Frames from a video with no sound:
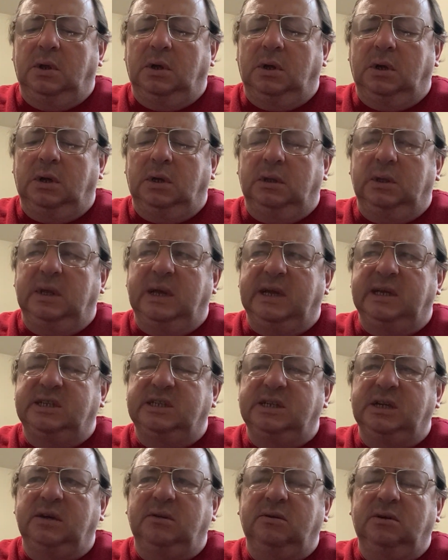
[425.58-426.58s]
Like
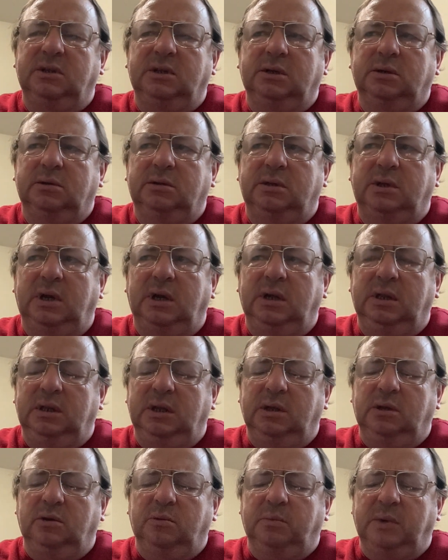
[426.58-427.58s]
703,
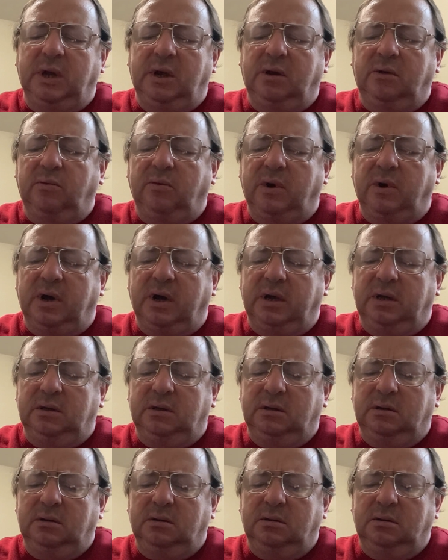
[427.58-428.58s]
they don't make white.
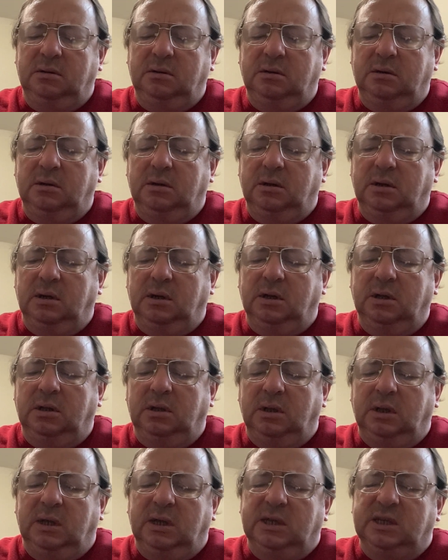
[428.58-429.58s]

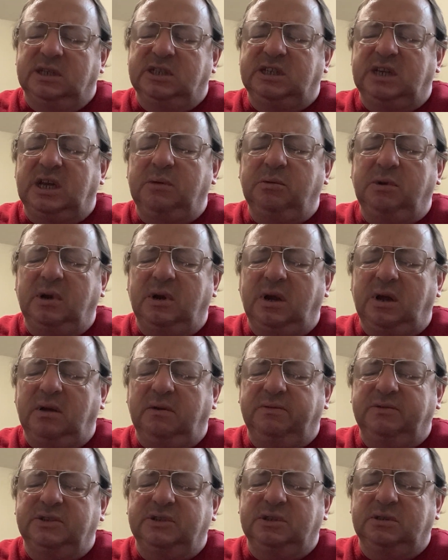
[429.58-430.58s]
Some
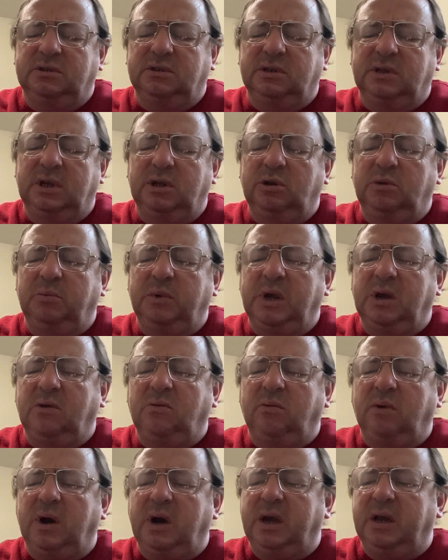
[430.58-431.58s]
Grafs, they don't make
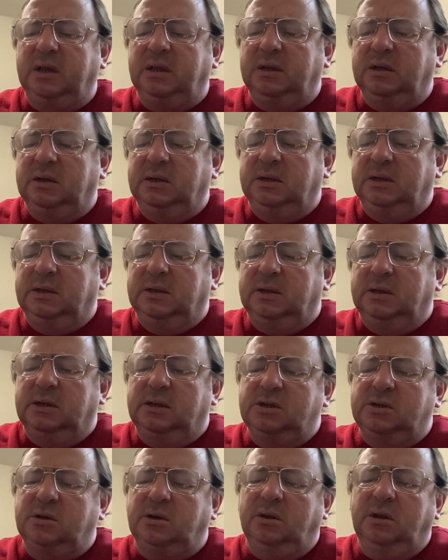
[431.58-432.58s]
white.
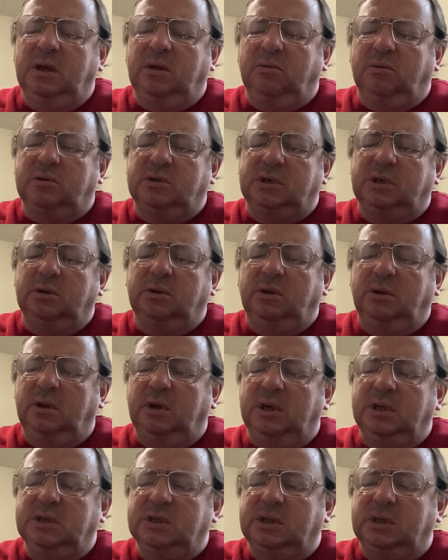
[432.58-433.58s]
So that was another
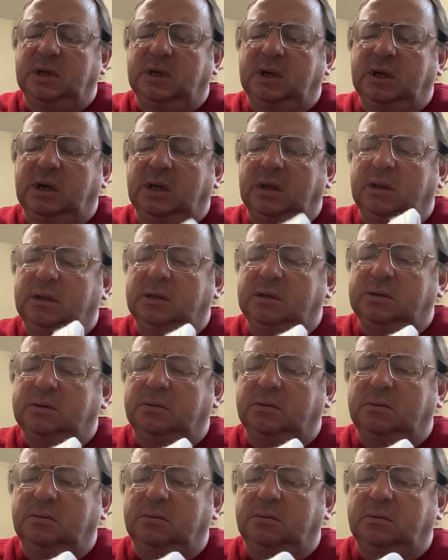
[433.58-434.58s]
reason I got this
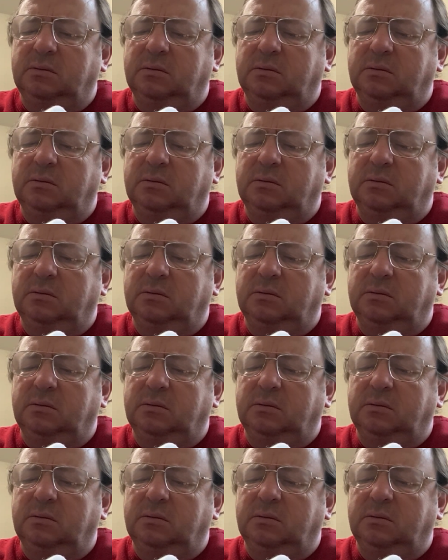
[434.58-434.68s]
one.